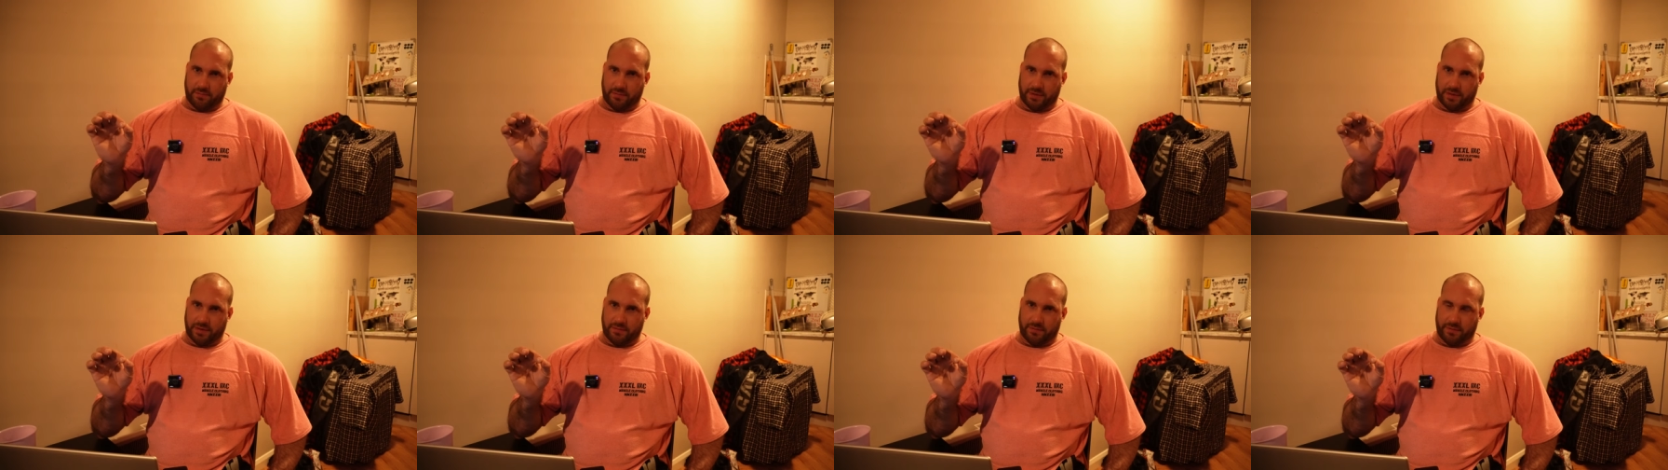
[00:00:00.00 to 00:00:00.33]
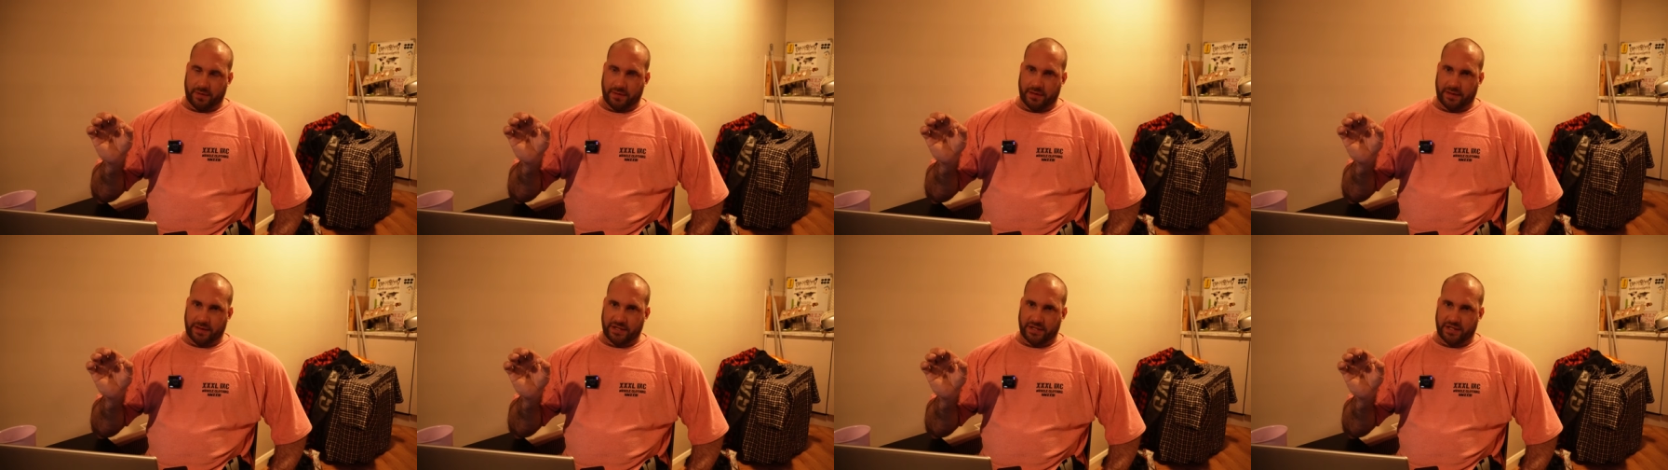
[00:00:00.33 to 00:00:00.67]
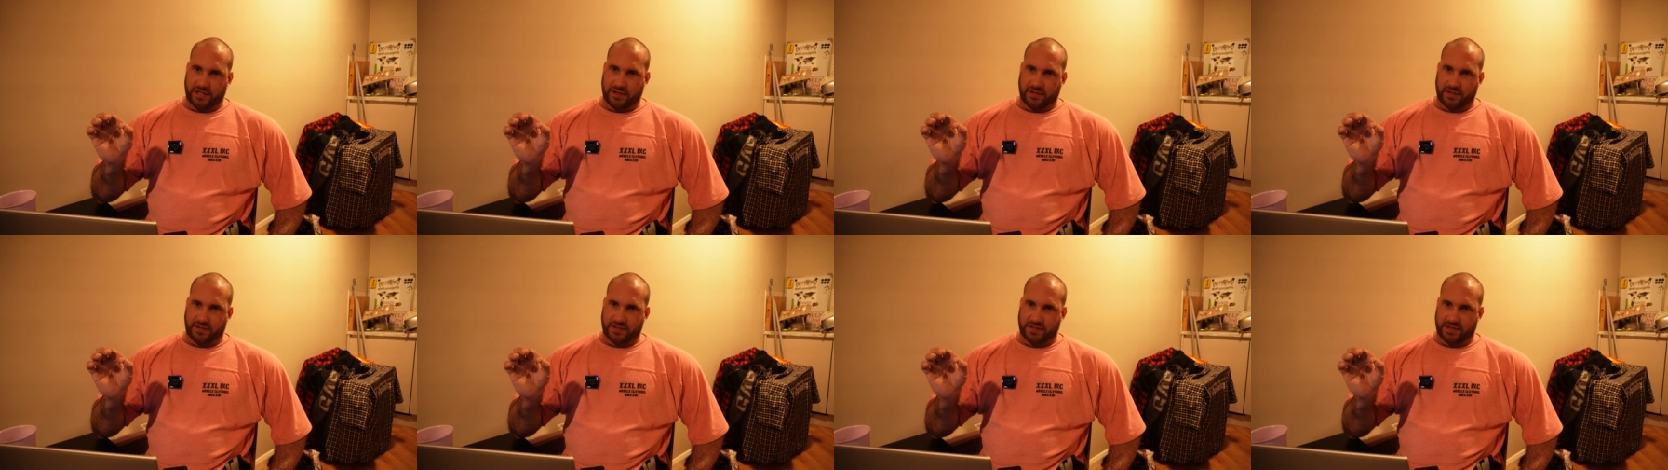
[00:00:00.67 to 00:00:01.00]

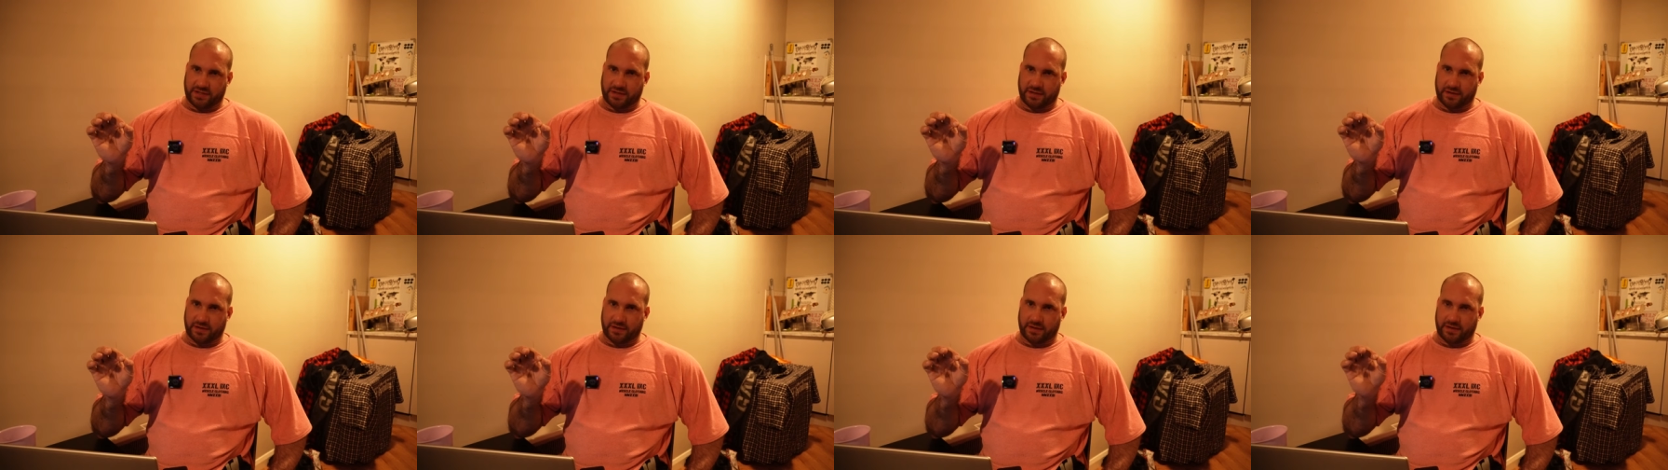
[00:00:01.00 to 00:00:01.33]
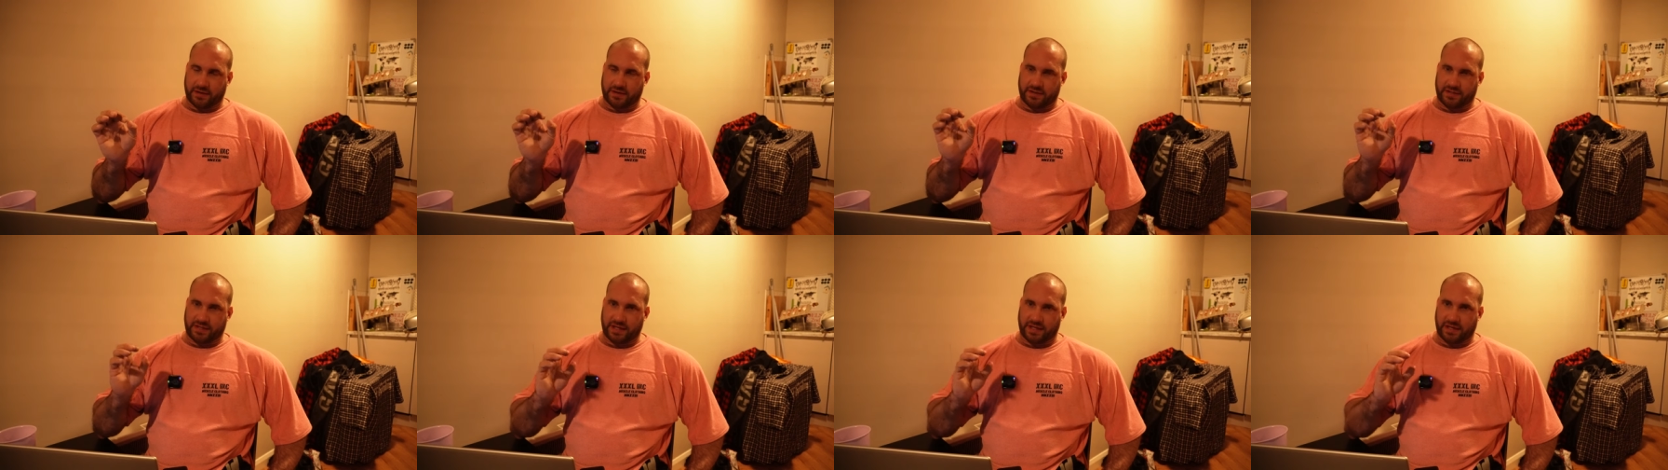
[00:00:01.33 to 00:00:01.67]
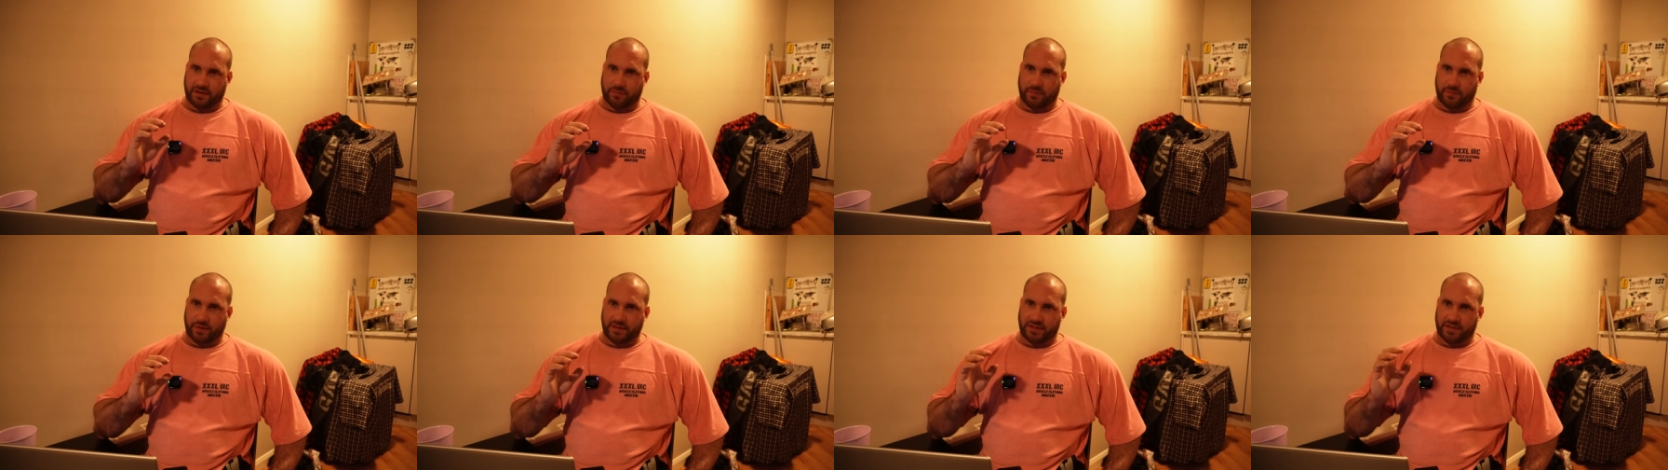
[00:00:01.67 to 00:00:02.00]
manipulations that are going to
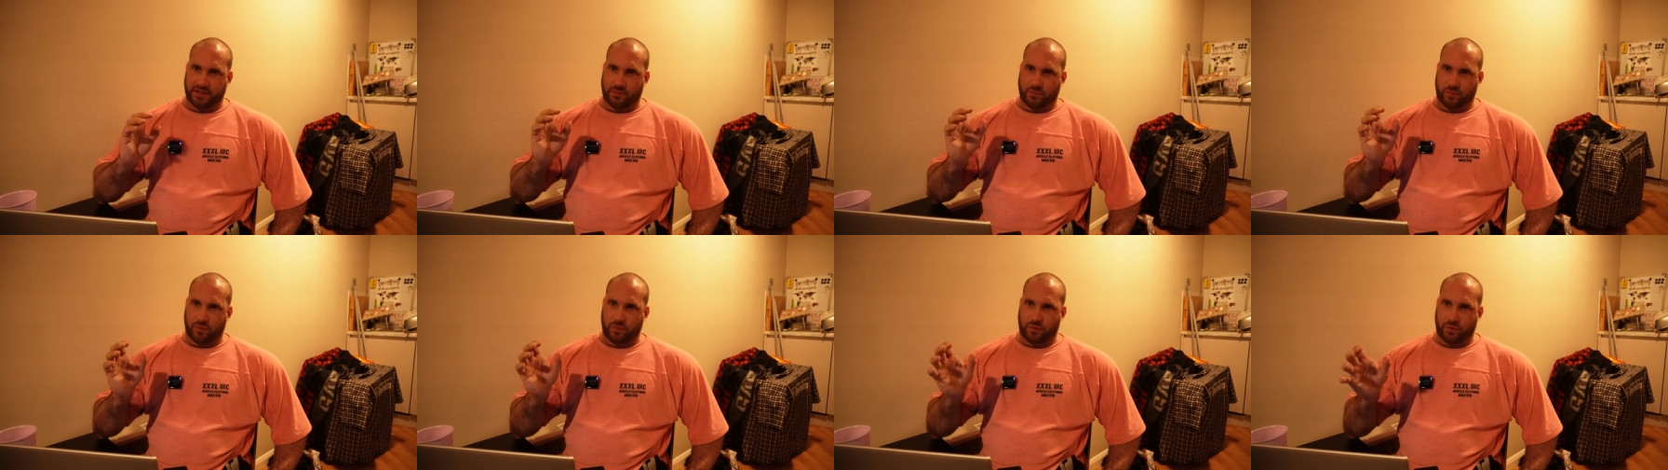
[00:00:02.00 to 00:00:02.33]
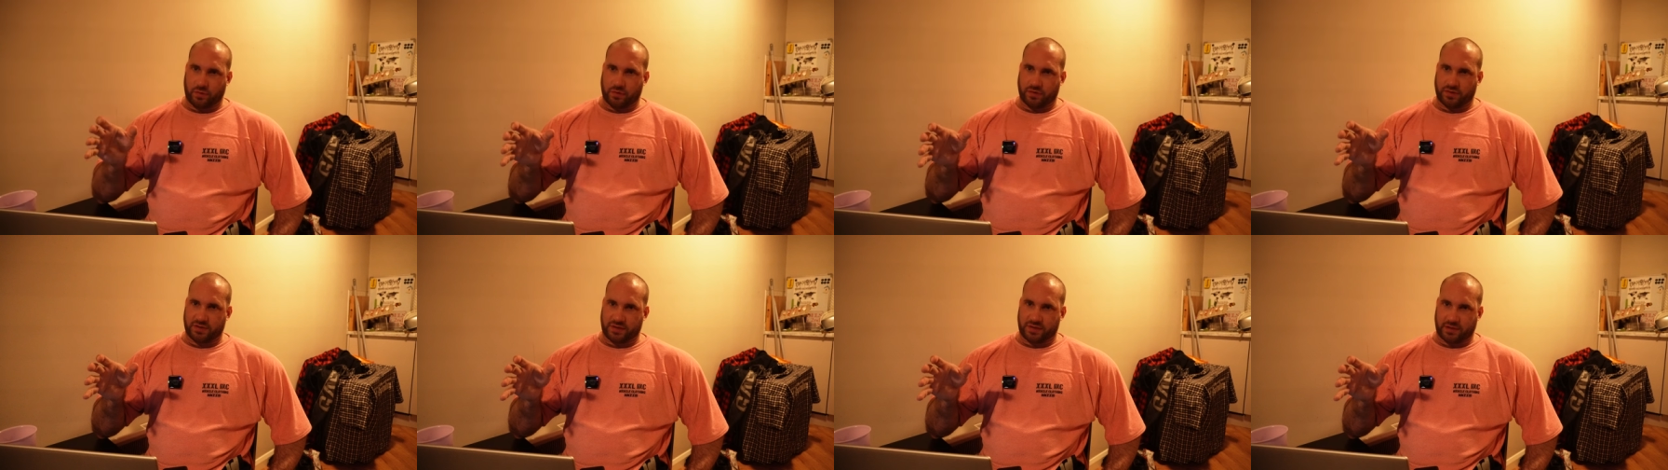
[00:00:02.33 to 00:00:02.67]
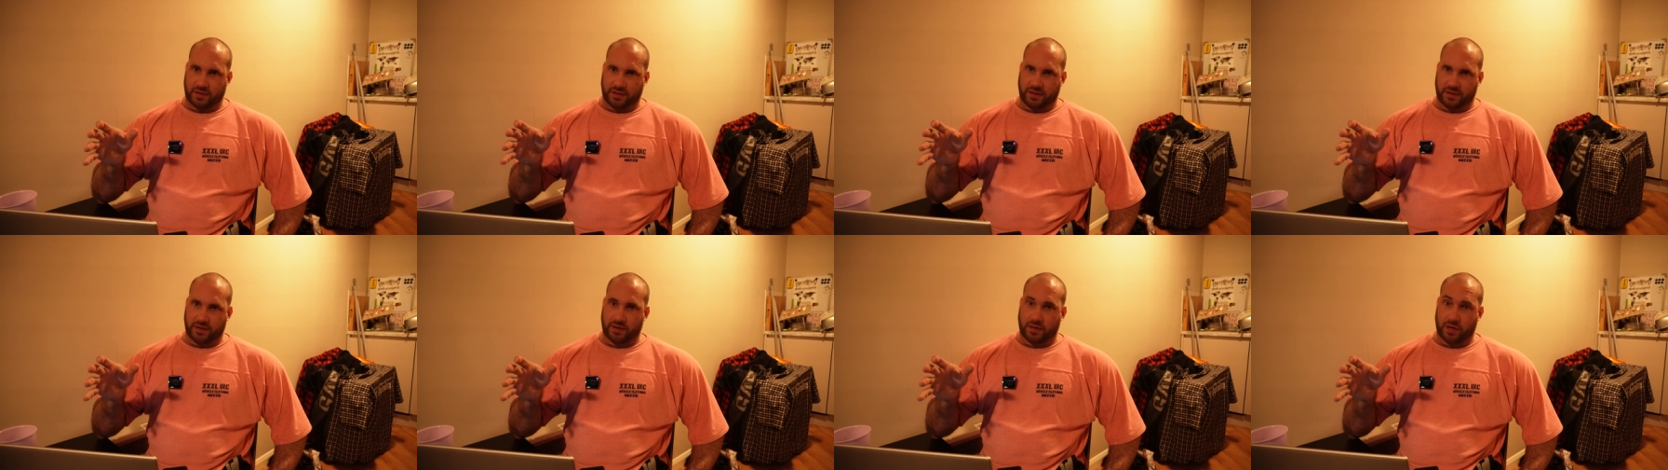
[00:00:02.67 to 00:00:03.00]
take me towards
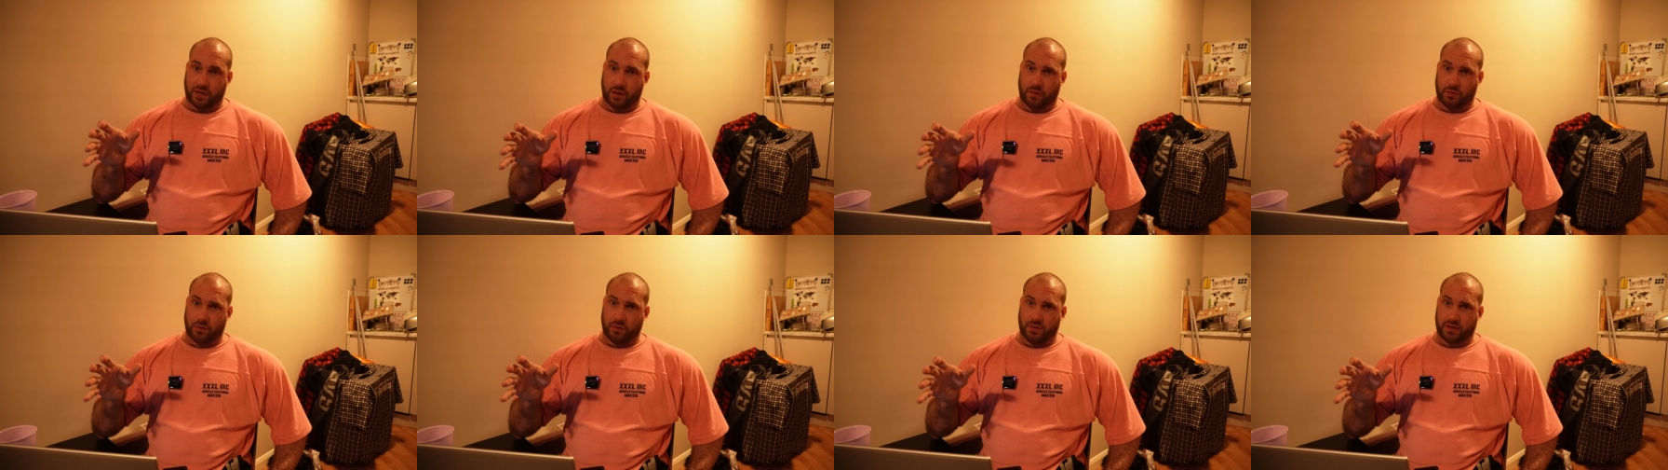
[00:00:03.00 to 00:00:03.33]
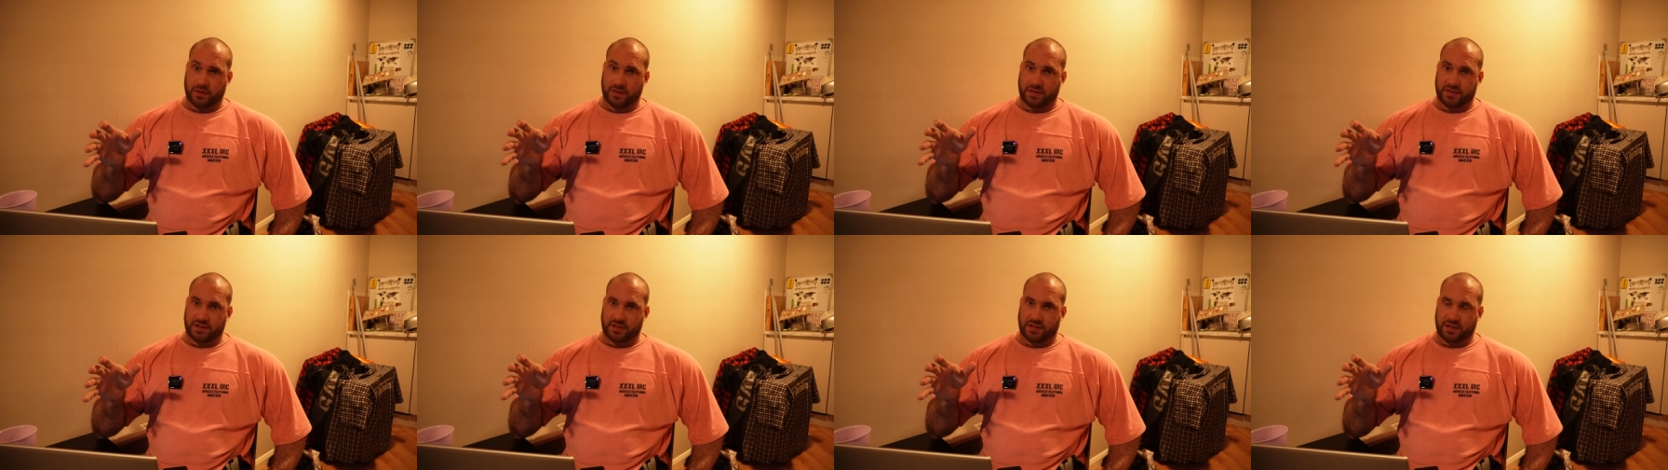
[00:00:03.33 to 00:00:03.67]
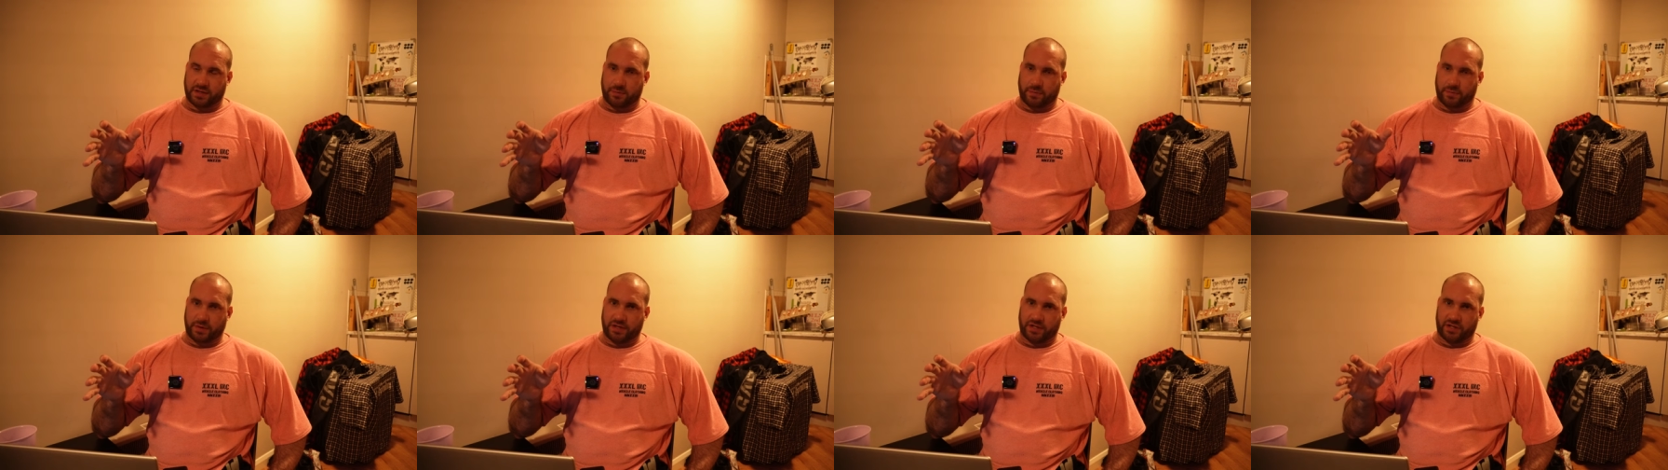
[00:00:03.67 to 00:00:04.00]
like a goal that's
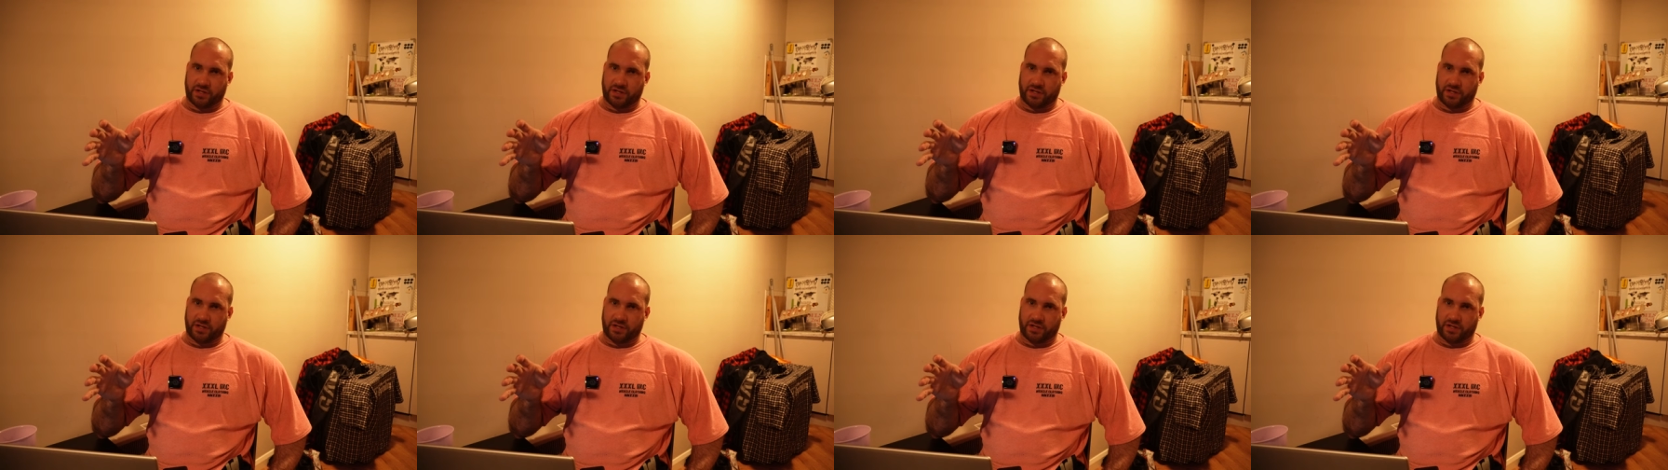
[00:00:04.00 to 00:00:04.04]
going to be